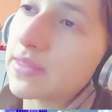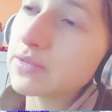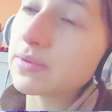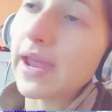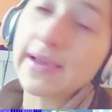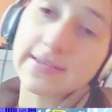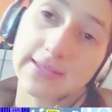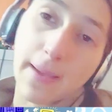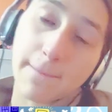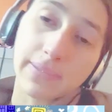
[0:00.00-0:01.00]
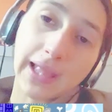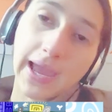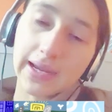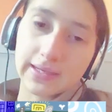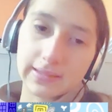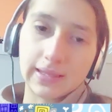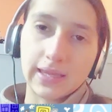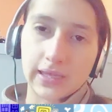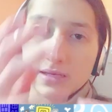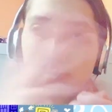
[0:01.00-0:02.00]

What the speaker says: This one has black, like,